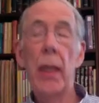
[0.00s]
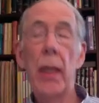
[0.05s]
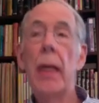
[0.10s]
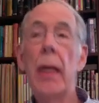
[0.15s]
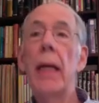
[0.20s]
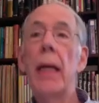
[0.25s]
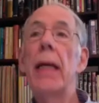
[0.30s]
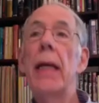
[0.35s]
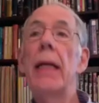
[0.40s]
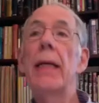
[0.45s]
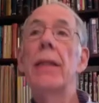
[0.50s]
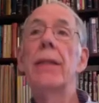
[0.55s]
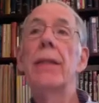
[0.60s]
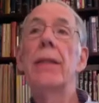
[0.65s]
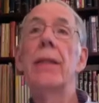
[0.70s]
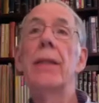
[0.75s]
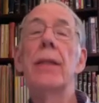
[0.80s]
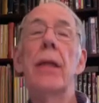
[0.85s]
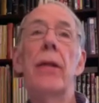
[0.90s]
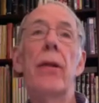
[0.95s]

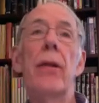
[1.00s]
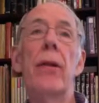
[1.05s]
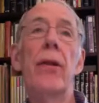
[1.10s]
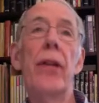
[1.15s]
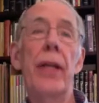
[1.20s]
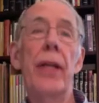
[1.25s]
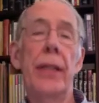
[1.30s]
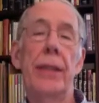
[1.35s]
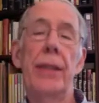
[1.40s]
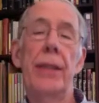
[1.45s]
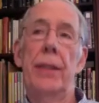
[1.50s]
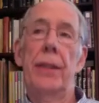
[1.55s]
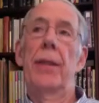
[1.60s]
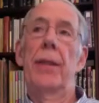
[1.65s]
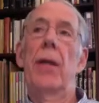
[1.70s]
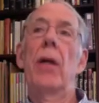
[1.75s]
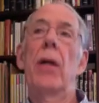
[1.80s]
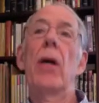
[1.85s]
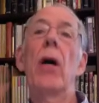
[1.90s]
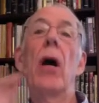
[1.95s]
is this:
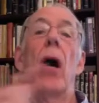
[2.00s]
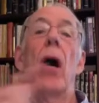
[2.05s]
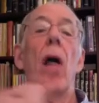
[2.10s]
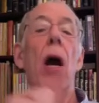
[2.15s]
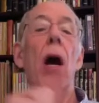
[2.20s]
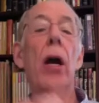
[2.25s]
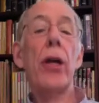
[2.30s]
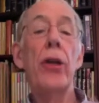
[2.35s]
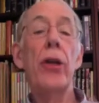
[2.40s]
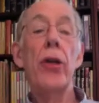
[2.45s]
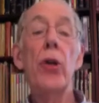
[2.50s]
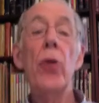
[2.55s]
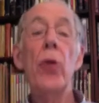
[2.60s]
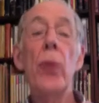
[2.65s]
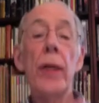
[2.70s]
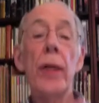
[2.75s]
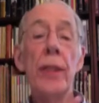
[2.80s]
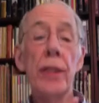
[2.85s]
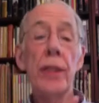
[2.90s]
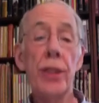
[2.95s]
are you
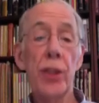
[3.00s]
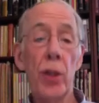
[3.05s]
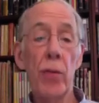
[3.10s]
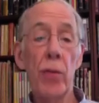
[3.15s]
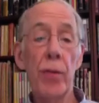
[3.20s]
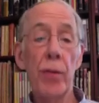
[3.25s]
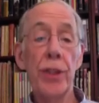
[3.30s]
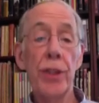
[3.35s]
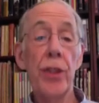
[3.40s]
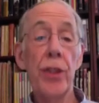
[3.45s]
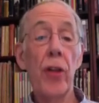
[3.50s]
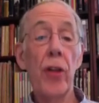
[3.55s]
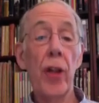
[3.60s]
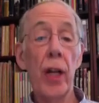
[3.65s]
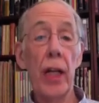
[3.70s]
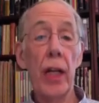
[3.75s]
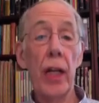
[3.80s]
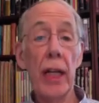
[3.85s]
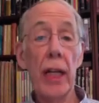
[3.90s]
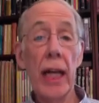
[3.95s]
in service to the
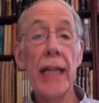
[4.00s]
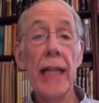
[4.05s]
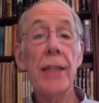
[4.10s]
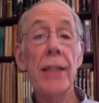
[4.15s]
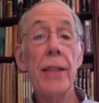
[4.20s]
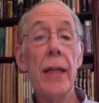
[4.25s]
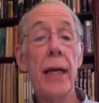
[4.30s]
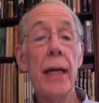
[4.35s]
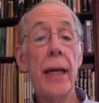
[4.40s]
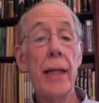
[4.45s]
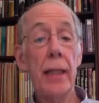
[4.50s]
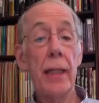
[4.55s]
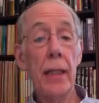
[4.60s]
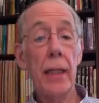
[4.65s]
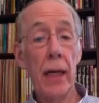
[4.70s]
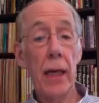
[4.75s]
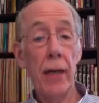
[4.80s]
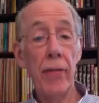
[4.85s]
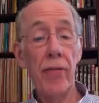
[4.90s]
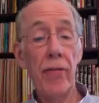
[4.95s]
light and
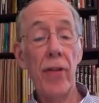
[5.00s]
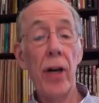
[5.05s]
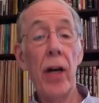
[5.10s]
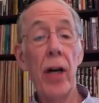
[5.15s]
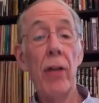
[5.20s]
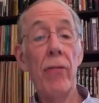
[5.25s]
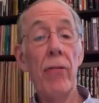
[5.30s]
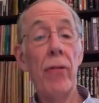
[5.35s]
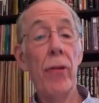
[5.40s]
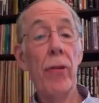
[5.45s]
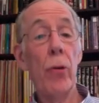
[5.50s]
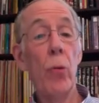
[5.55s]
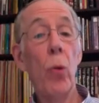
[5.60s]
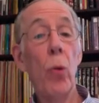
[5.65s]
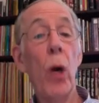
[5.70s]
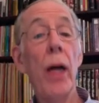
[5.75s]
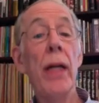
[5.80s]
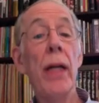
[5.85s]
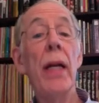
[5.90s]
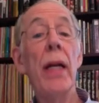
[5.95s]
love of the
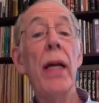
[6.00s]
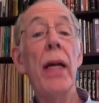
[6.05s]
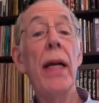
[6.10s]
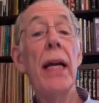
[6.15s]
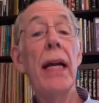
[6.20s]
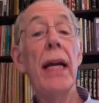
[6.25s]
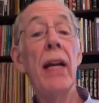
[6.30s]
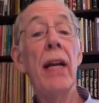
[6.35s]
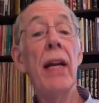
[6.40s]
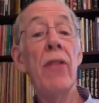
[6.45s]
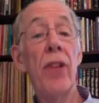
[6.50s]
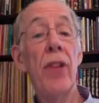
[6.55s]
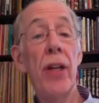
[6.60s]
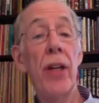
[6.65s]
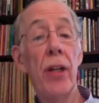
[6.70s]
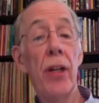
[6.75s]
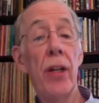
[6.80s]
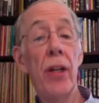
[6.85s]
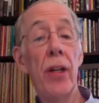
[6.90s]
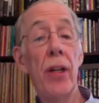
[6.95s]
one infinite
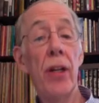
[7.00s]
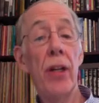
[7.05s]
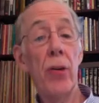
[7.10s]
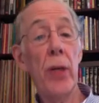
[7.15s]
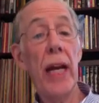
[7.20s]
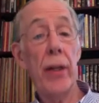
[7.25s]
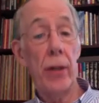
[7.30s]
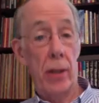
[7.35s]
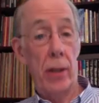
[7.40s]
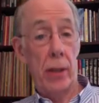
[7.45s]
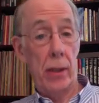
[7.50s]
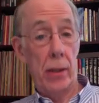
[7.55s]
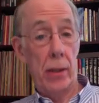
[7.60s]
creator?